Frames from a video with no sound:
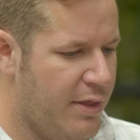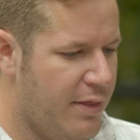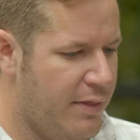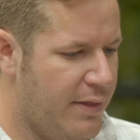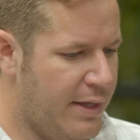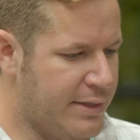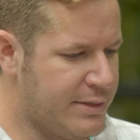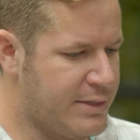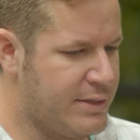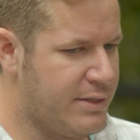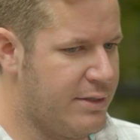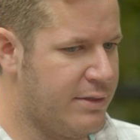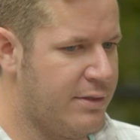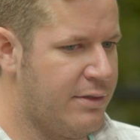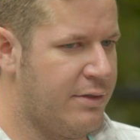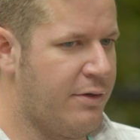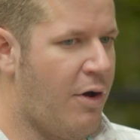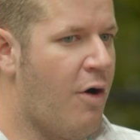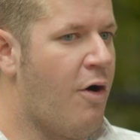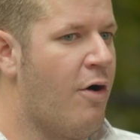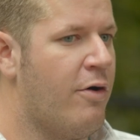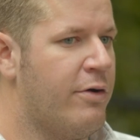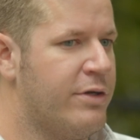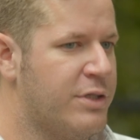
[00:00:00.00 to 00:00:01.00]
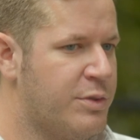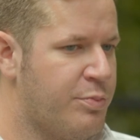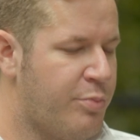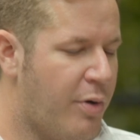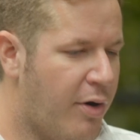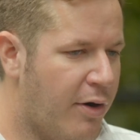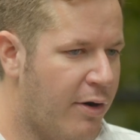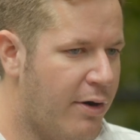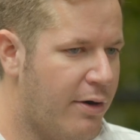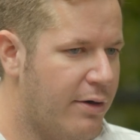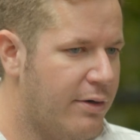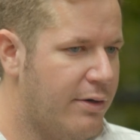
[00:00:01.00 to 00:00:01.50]
That's the hardest
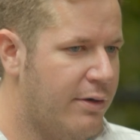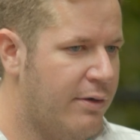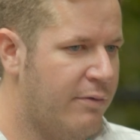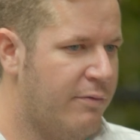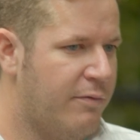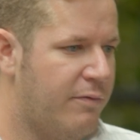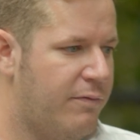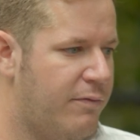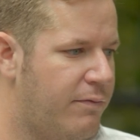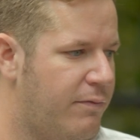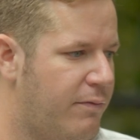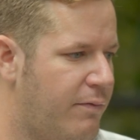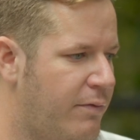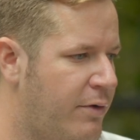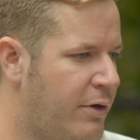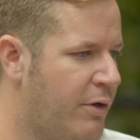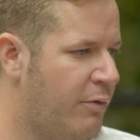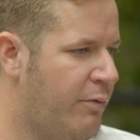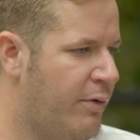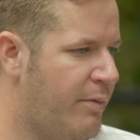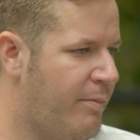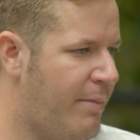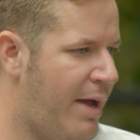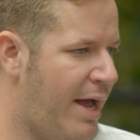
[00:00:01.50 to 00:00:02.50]
part of, you know, when